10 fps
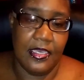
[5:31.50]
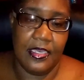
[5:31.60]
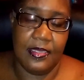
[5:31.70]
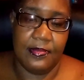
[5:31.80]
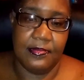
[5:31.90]

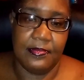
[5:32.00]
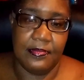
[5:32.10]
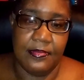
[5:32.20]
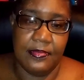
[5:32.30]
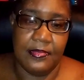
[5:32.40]
Um,
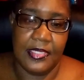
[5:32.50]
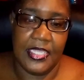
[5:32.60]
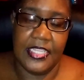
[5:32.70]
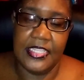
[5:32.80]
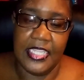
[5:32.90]

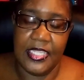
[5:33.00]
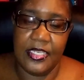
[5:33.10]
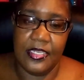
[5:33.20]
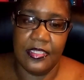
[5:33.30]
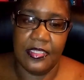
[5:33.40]
and
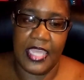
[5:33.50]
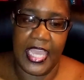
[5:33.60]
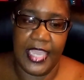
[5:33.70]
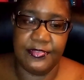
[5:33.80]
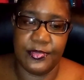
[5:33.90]
then
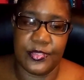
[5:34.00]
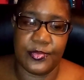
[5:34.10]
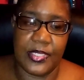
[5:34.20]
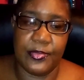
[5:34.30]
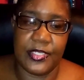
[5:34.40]
afterwards,
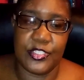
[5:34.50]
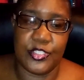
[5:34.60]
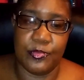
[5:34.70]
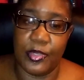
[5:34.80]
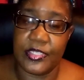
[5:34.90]
when they went
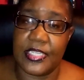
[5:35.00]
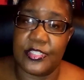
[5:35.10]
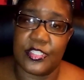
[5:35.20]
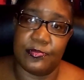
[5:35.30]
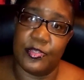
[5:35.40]
to Mark's
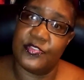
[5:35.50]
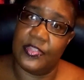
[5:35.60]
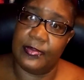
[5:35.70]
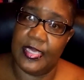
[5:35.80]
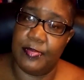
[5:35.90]
house, because Mark's
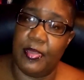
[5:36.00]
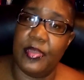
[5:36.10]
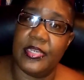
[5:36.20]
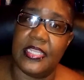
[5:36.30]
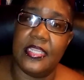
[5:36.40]
family had a
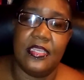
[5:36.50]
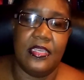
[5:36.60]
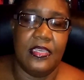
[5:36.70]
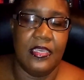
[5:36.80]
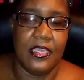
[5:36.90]
party,
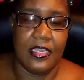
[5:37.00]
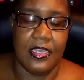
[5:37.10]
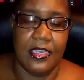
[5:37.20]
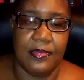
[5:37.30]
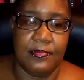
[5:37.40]

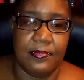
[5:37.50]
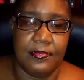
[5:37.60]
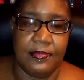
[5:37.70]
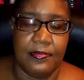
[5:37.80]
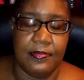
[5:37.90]
um,
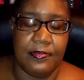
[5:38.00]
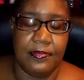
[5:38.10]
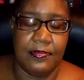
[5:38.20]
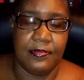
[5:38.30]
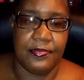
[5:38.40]

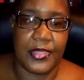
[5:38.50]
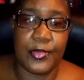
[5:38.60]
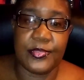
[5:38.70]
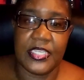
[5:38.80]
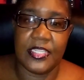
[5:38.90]

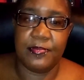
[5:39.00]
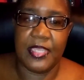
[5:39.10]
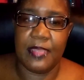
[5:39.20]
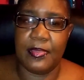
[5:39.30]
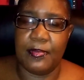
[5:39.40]
they were telling
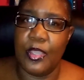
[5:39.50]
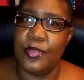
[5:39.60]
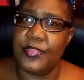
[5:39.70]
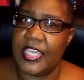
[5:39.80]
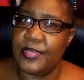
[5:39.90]
Bam Bam,
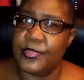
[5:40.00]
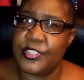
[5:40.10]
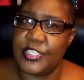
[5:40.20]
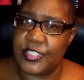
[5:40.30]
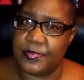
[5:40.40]
oh, the N
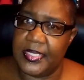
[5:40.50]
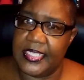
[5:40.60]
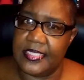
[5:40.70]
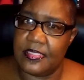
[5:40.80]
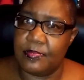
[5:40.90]
word just
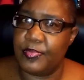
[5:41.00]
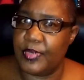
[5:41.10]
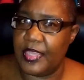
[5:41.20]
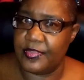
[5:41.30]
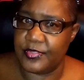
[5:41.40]
means
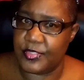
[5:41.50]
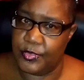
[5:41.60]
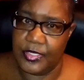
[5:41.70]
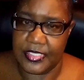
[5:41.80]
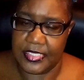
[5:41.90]
brother, so
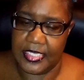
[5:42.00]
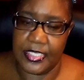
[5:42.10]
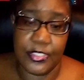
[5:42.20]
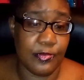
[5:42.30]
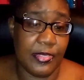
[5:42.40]
you can say
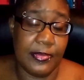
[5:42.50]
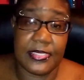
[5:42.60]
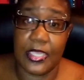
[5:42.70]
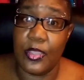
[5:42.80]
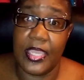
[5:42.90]
it. So Bam
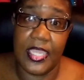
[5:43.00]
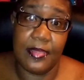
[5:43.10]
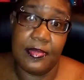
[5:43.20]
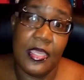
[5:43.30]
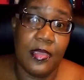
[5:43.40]
was like, oh,
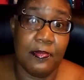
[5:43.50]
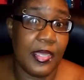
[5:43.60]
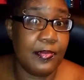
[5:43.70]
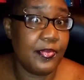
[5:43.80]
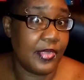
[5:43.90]
hey,
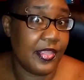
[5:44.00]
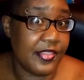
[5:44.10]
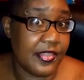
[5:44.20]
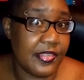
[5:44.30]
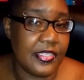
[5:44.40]
my
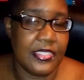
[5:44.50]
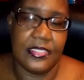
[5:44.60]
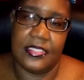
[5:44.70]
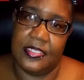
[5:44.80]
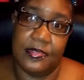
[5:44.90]
brother, and